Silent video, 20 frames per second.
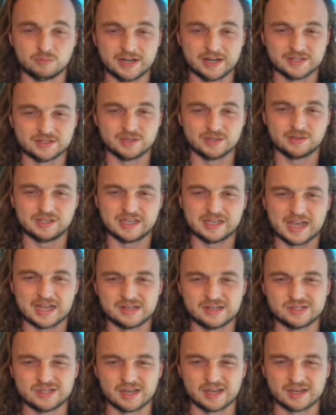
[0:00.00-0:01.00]
If you made it to the
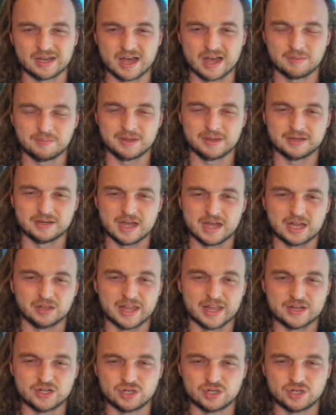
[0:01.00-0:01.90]
end, uh, comment uh,